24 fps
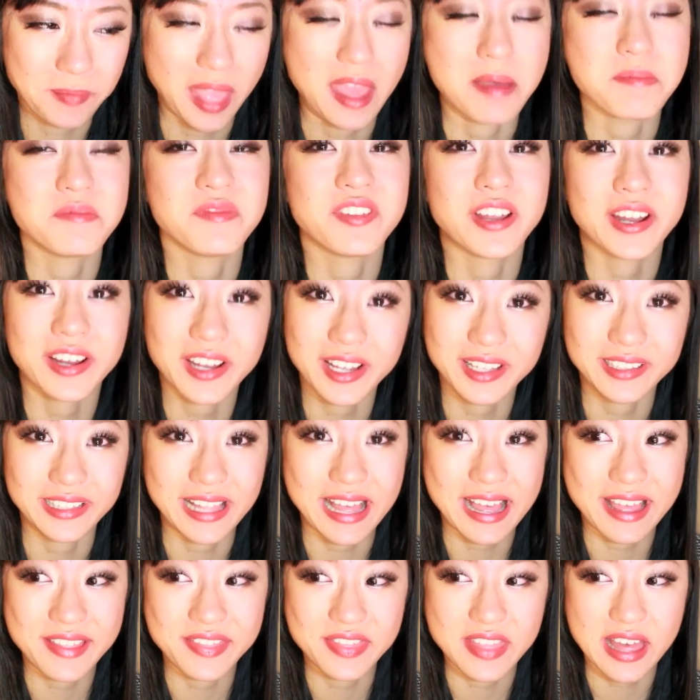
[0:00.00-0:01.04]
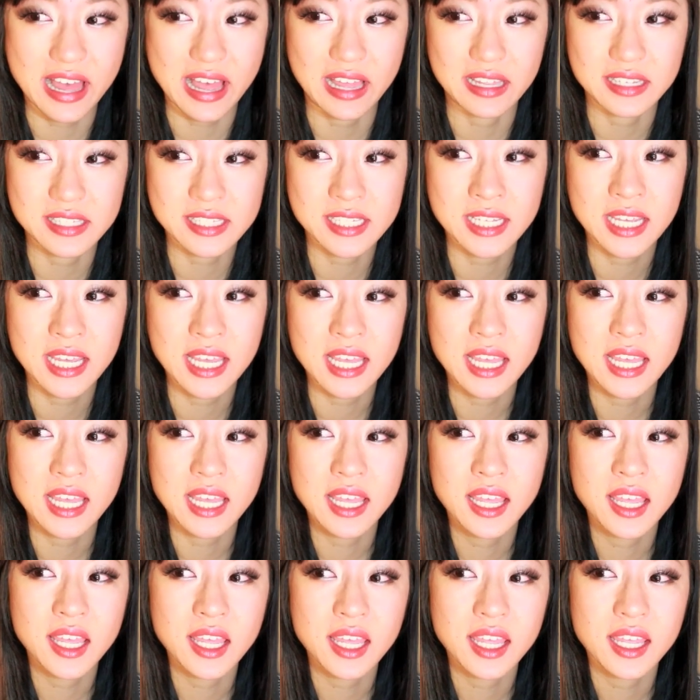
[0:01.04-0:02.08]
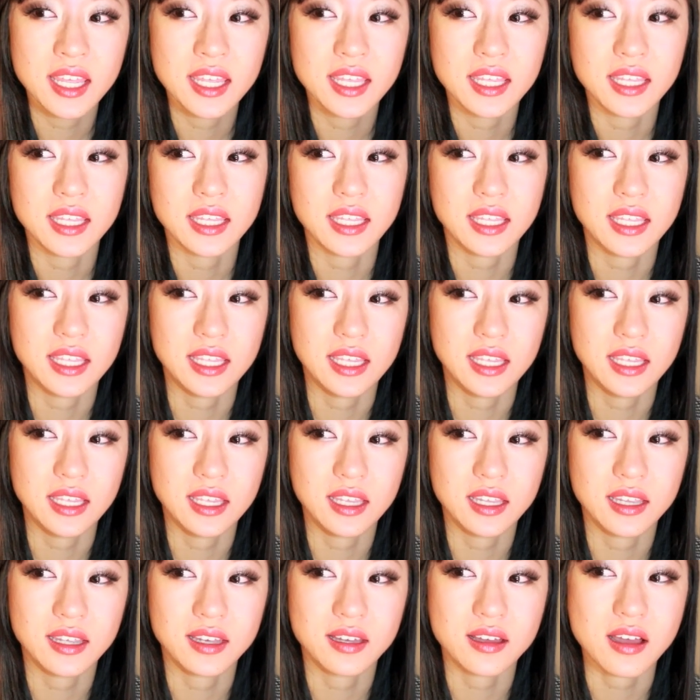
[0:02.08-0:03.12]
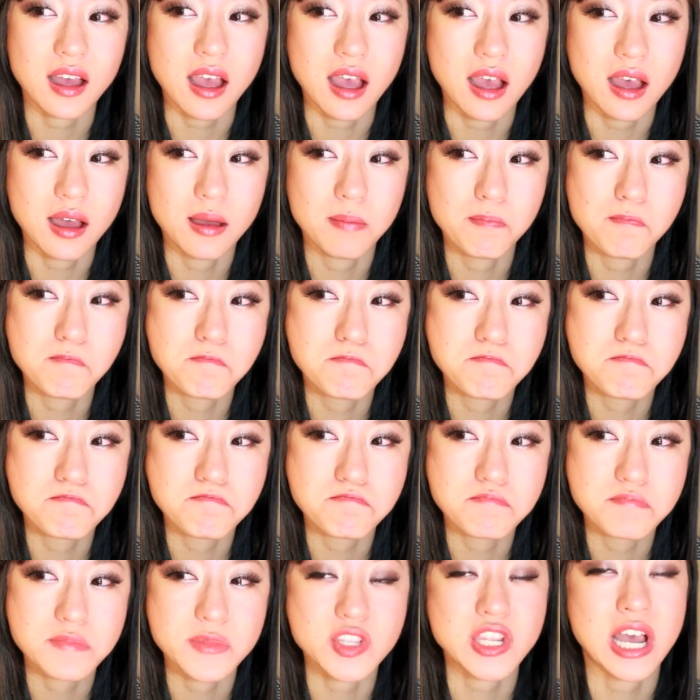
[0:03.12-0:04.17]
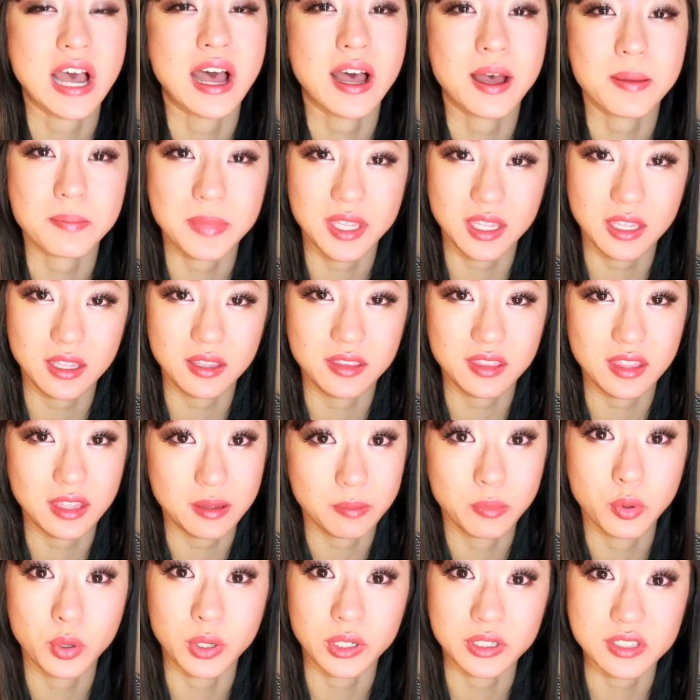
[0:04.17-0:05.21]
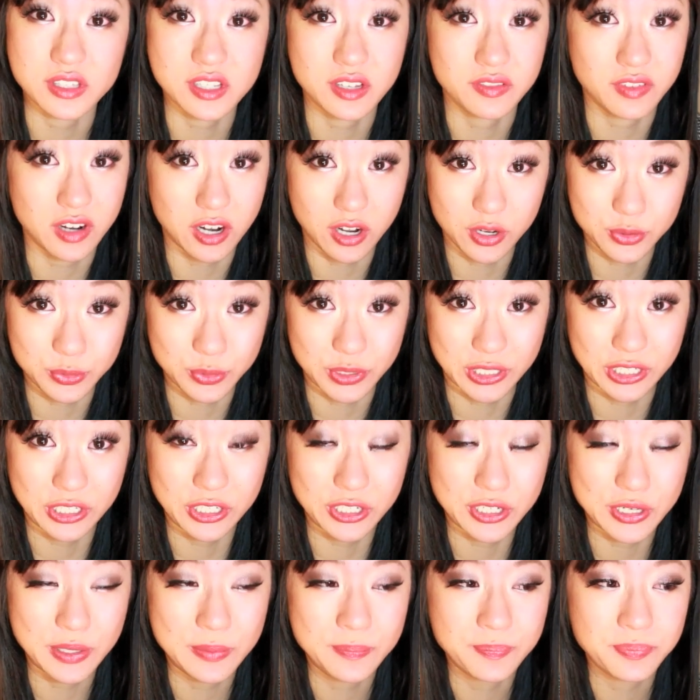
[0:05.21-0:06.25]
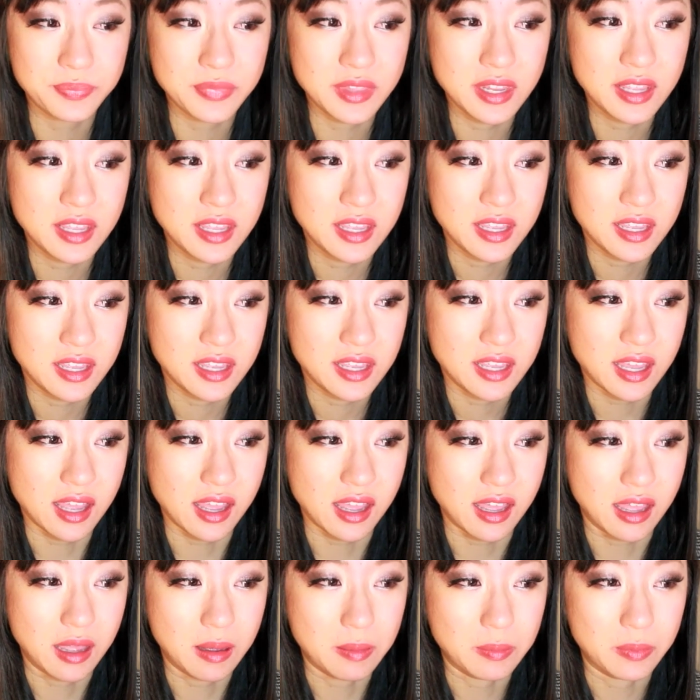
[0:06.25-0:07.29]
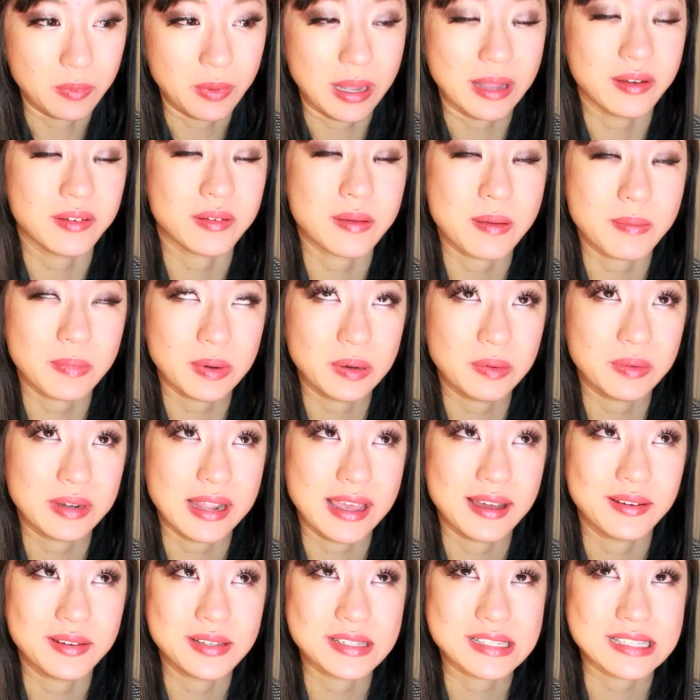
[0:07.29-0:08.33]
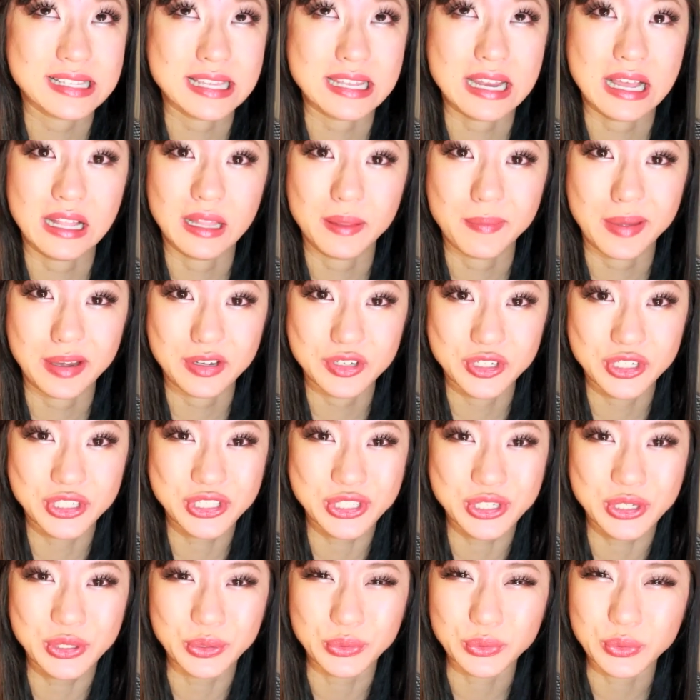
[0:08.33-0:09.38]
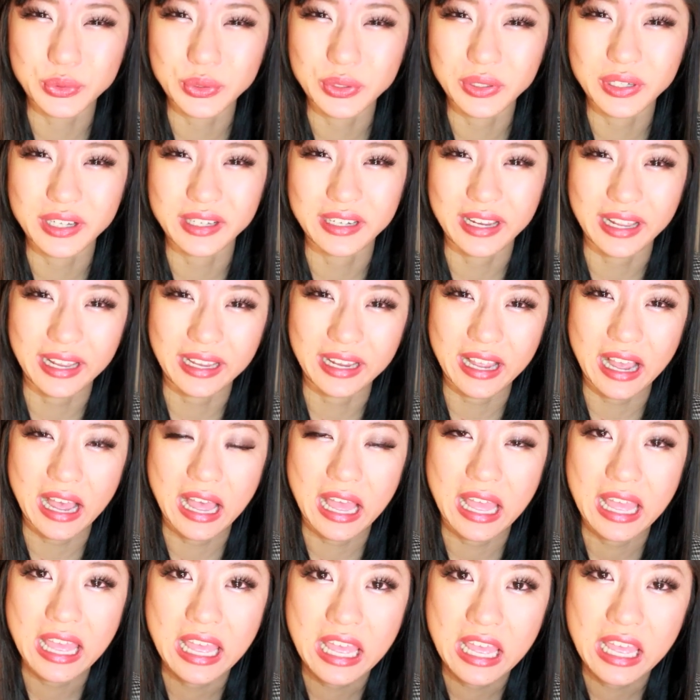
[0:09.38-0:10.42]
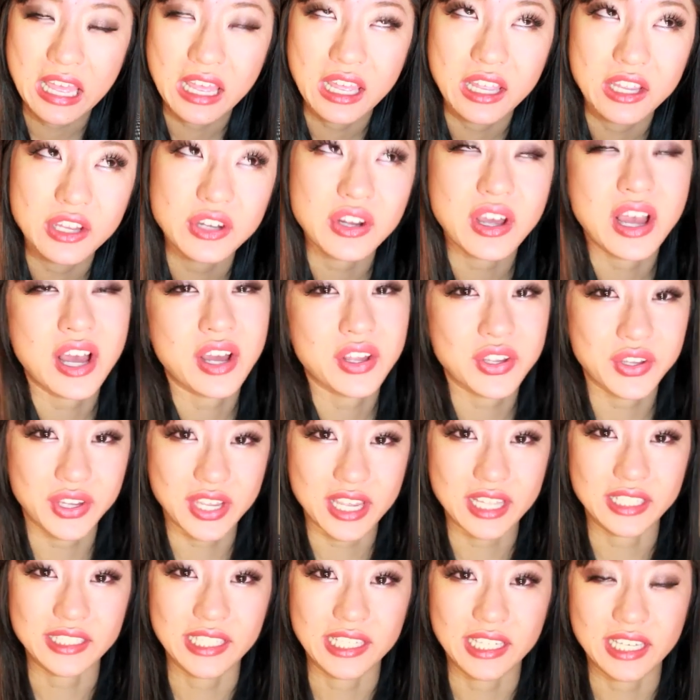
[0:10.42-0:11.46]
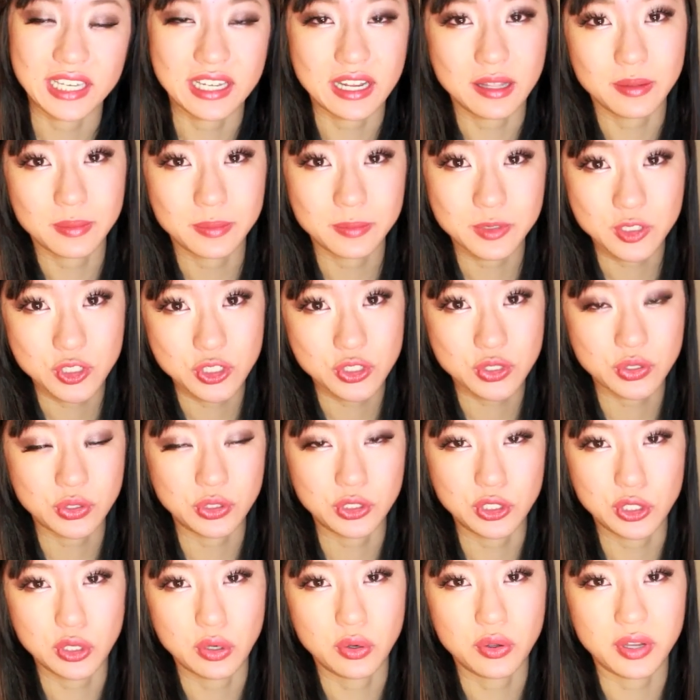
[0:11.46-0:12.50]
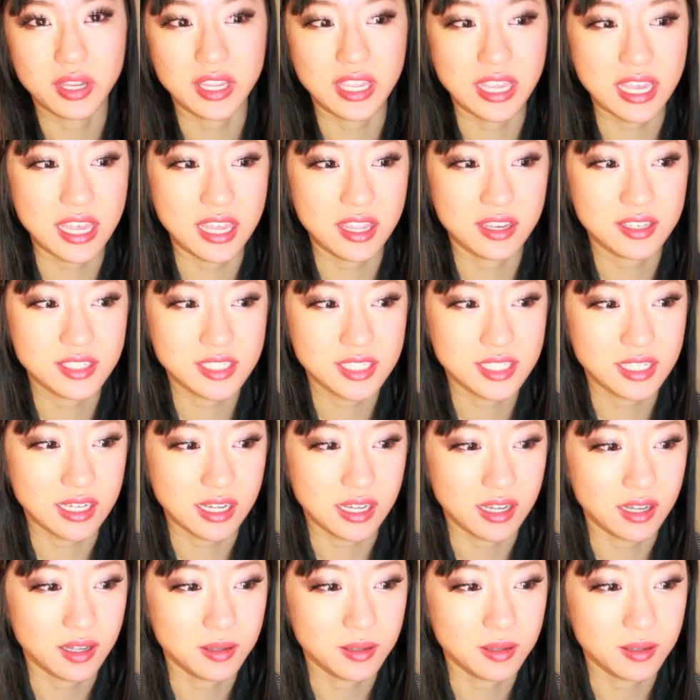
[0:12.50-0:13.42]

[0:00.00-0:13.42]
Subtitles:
I'm very glad that he taught me the importance of hard work. I remember when I was in elementary school and I got, you know how you get, like, in elementary school you don't get